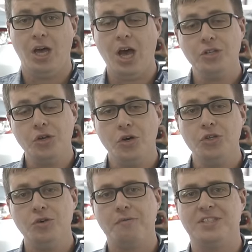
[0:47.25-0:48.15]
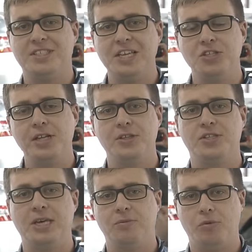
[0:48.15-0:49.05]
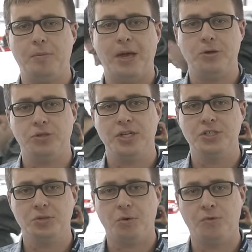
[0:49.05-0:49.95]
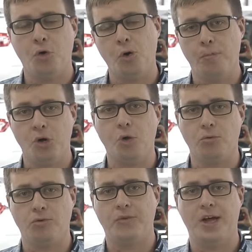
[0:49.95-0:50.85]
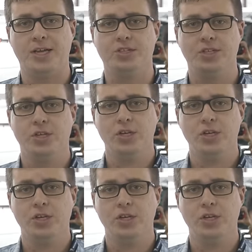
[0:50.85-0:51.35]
Under hood, you have essentially the same three powertrains as before, but all revised.